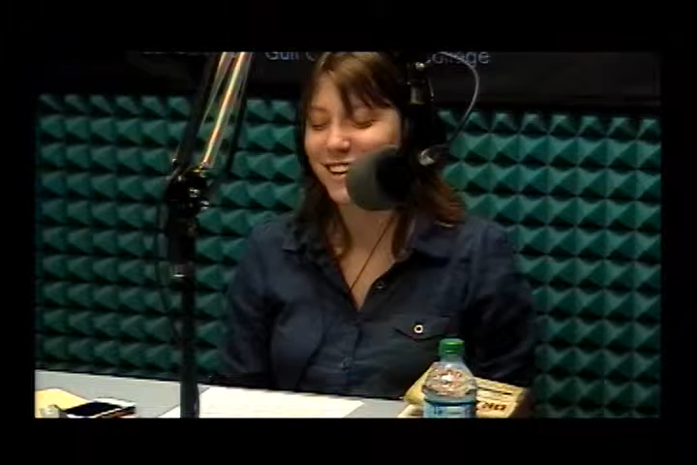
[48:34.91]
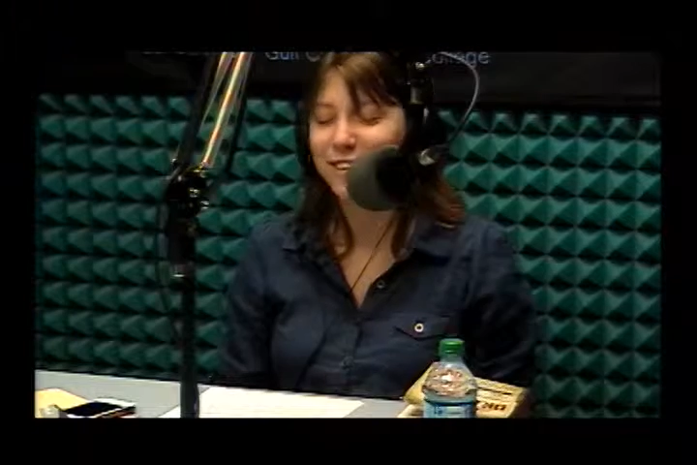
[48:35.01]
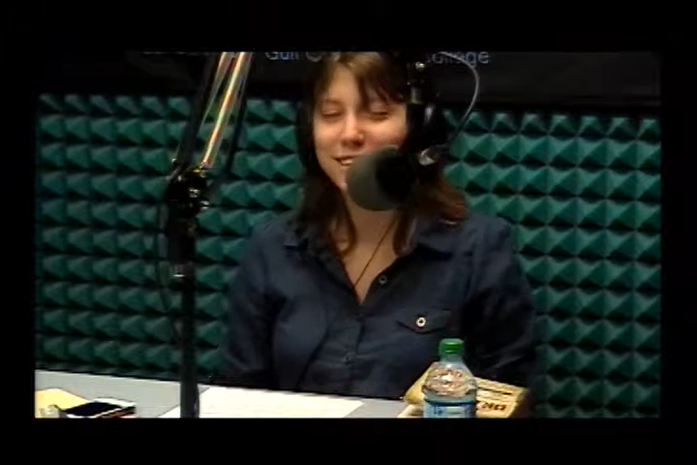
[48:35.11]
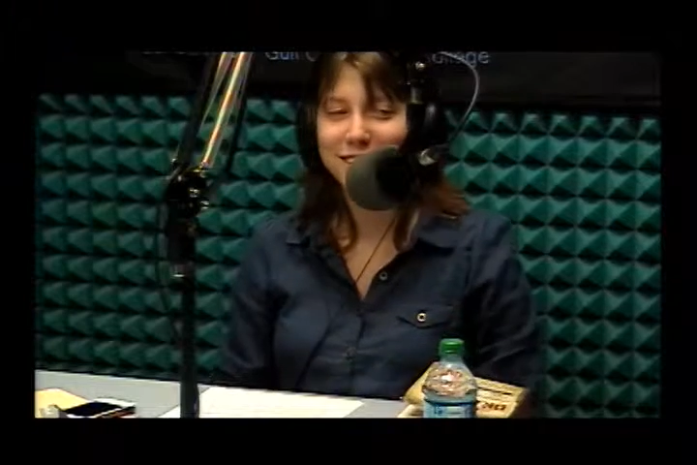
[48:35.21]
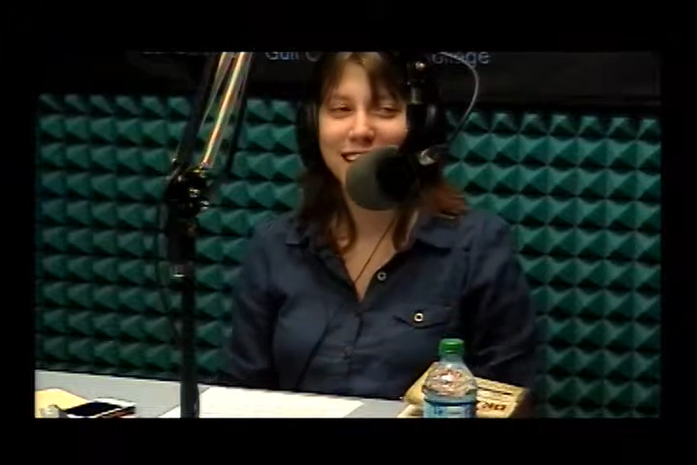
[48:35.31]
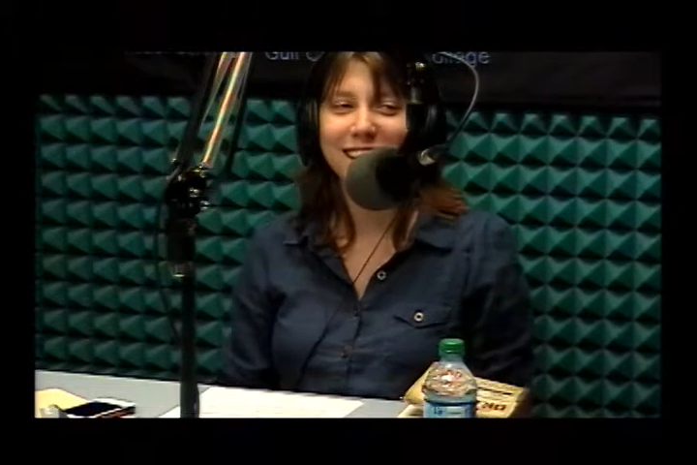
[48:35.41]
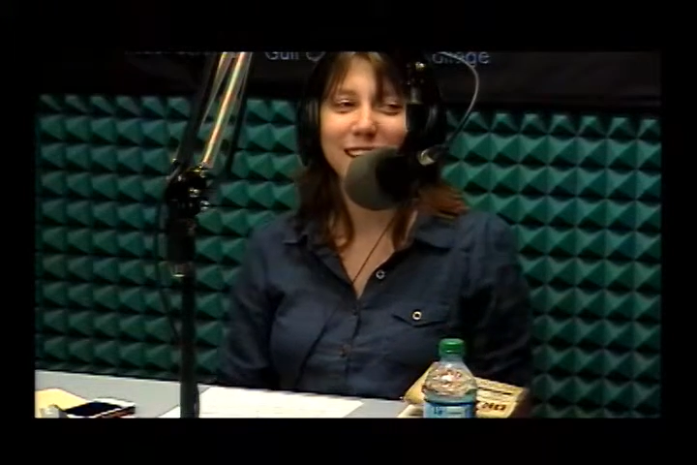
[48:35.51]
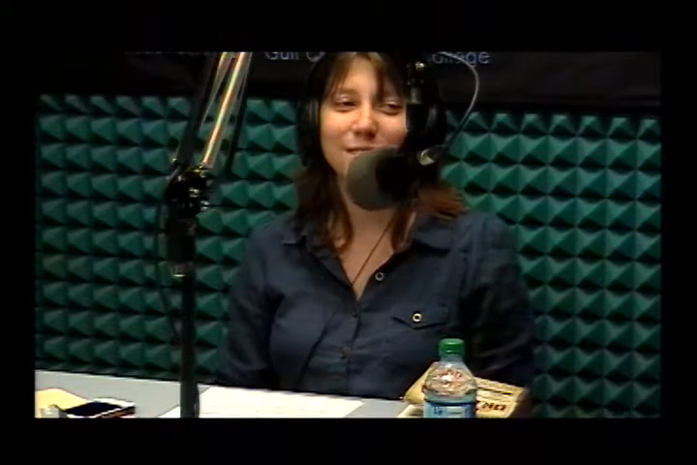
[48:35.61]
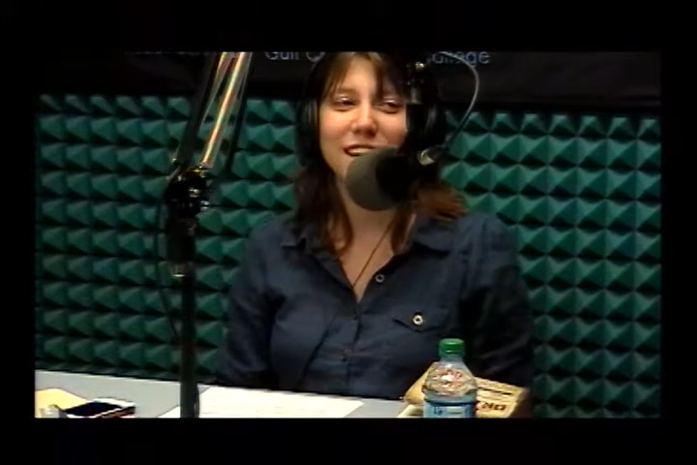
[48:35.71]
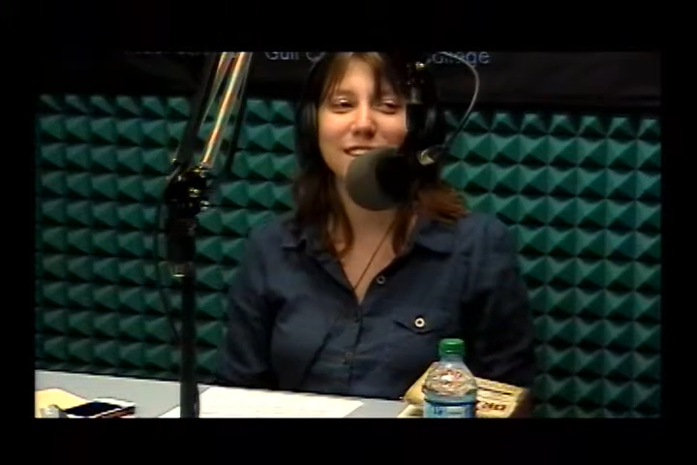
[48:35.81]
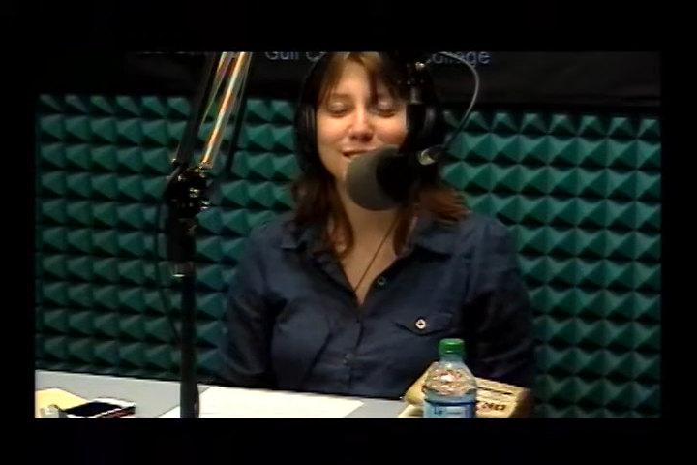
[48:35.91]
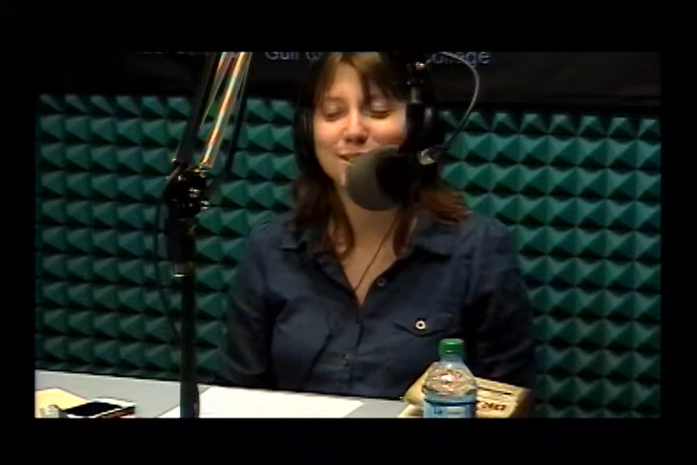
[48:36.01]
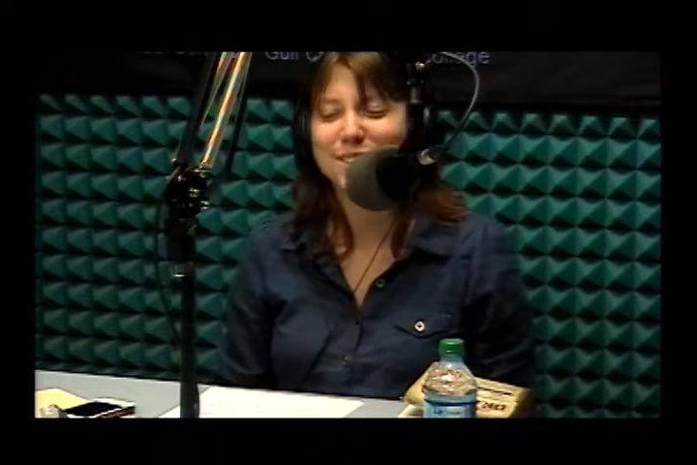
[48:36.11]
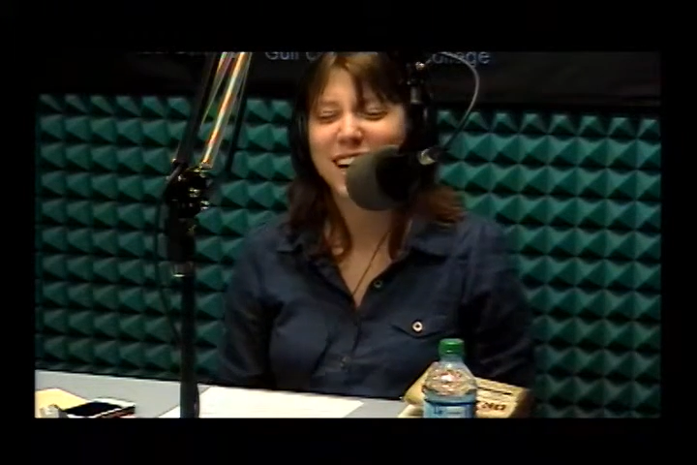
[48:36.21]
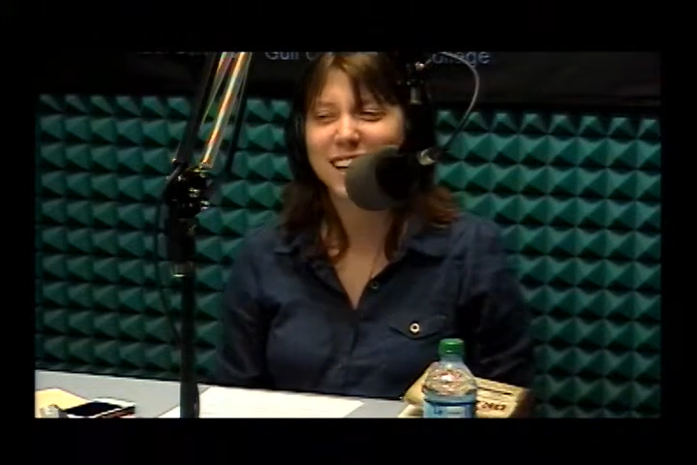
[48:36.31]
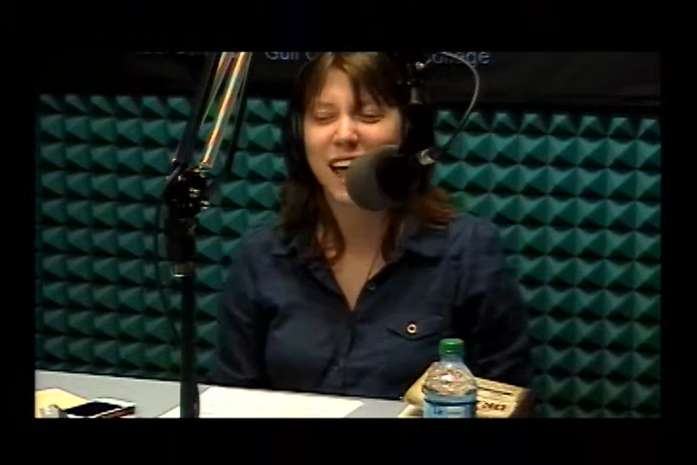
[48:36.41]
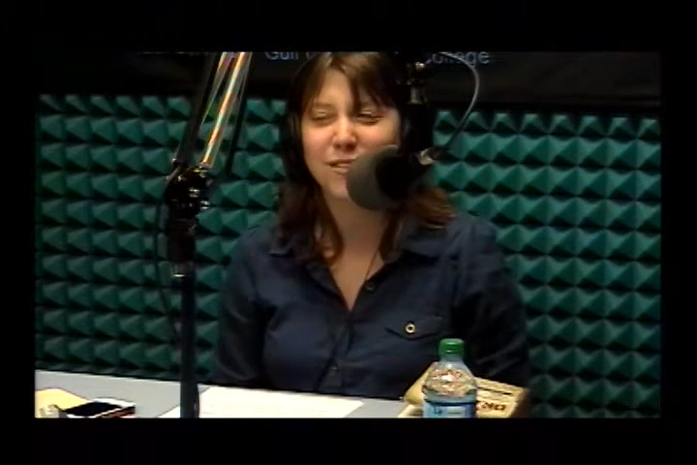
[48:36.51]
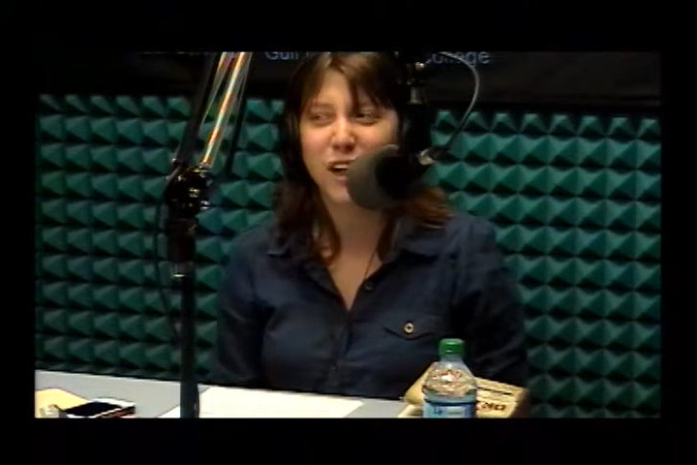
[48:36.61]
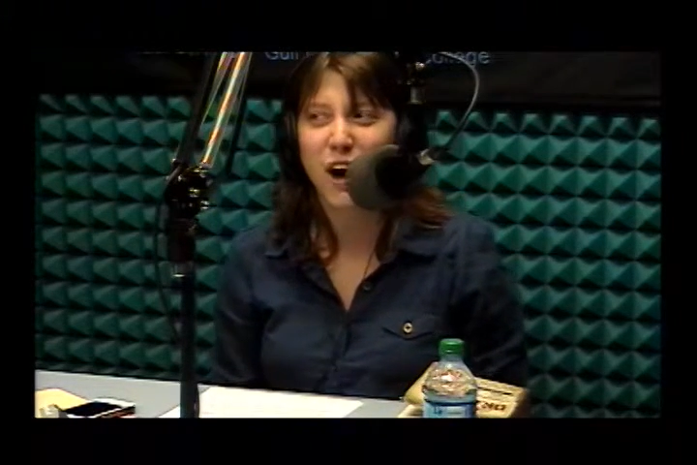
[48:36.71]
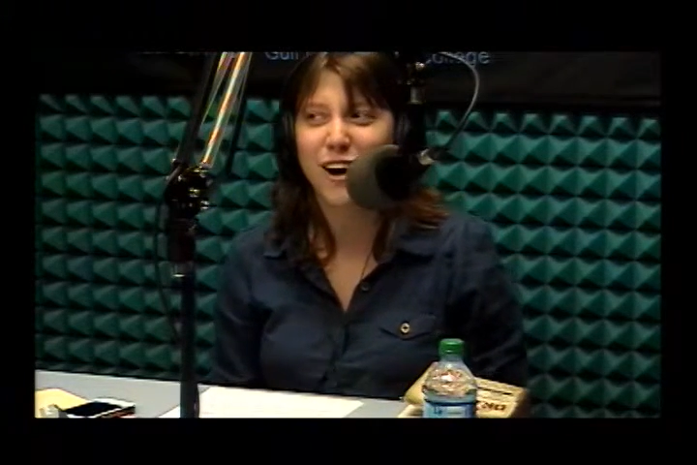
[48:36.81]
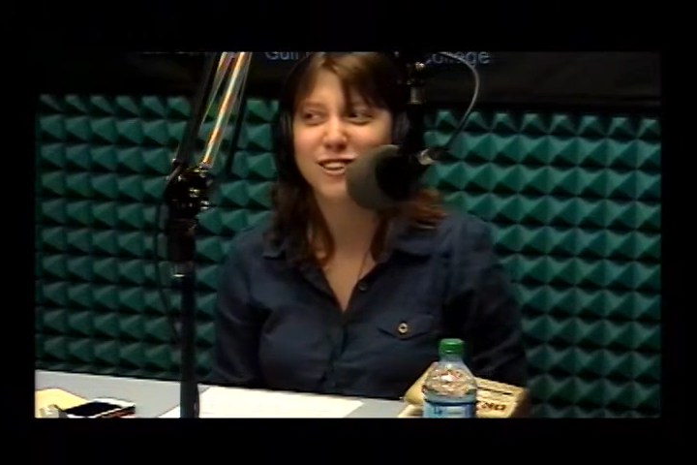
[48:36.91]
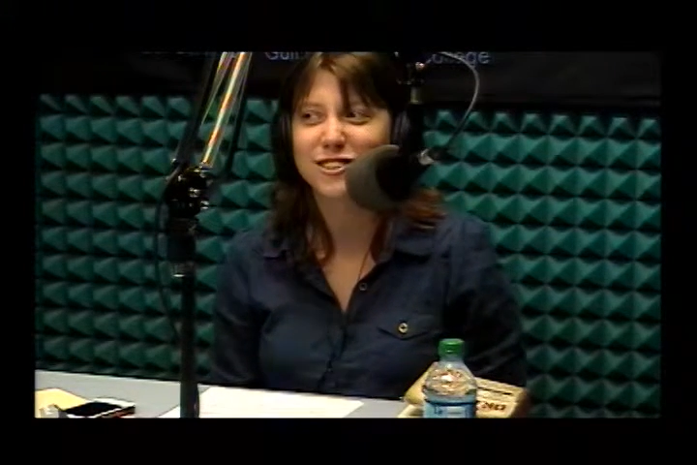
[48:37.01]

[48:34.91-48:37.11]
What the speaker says: All the channel updates. Those are kind of like vlogs.